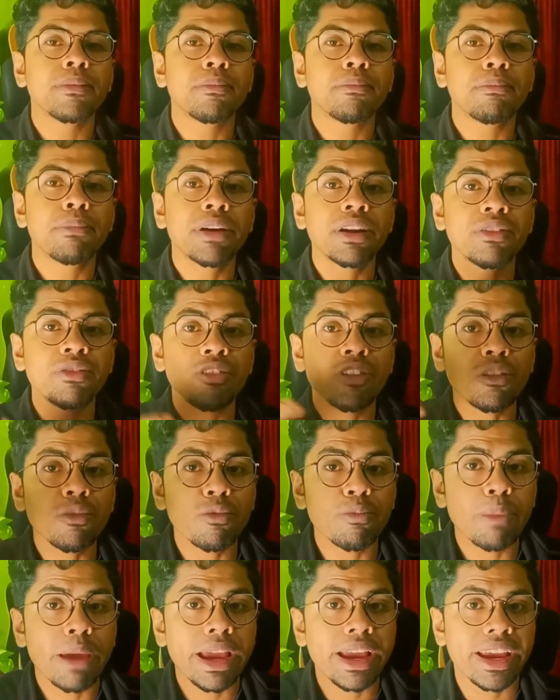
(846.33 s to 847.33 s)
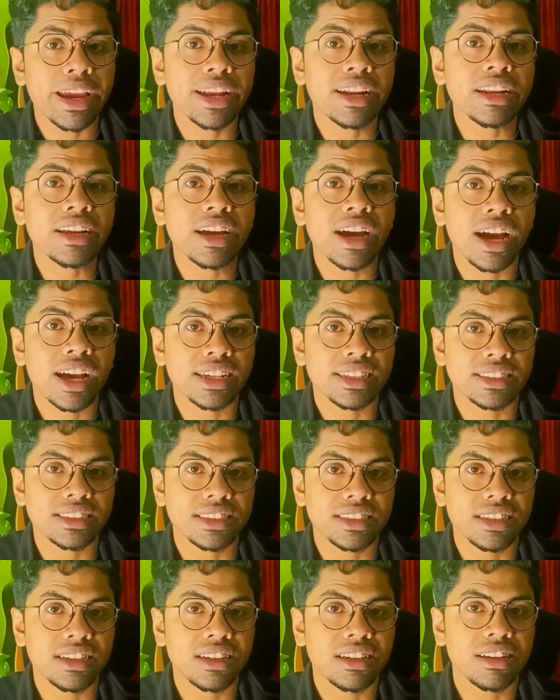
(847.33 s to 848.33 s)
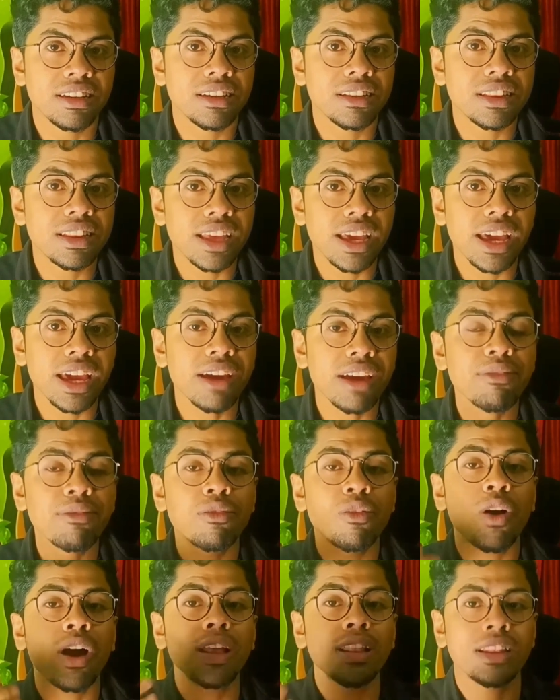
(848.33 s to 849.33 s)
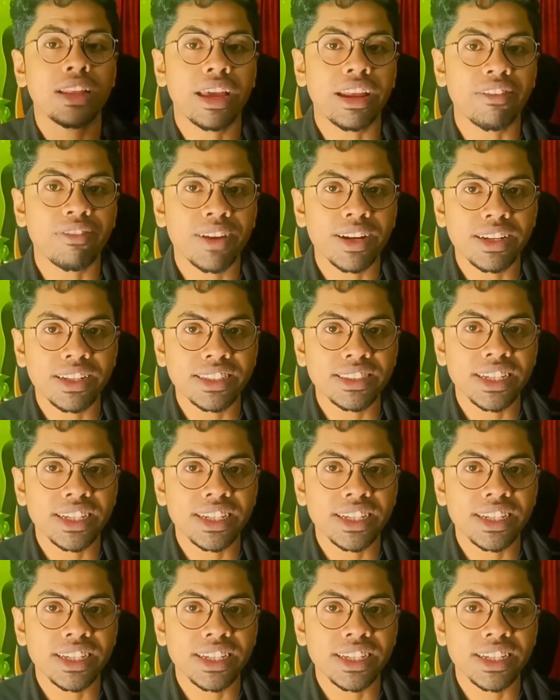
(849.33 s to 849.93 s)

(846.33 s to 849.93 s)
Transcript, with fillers: But for backend guys, they have one advantage,